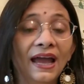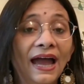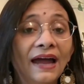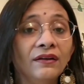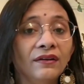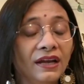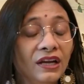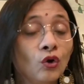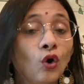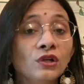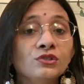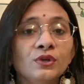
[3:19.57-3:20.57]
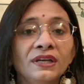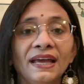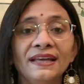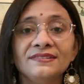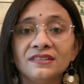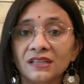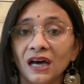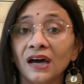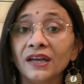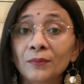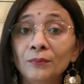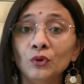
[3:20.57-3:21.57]
and it also enhances
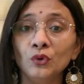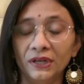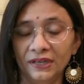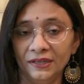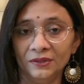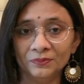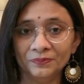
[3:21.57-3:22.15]
our immunity.